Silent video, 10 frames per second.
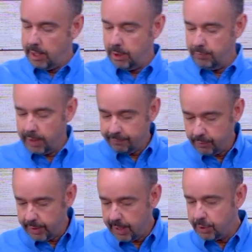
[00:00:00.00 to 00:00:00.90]
you've got
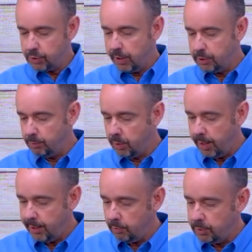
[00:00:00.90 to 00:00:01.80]
free contractor
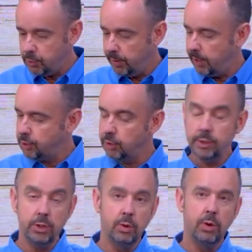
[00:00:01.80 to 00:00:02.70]
branding, which we actually
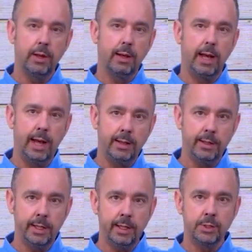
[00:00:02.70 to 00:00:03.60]
do on
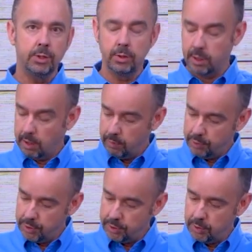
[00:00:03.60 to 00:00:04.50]
the insert card,
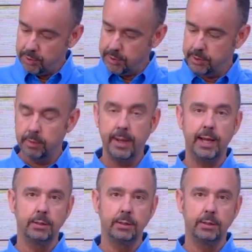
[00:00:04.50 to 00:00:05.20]
which inserts into the back of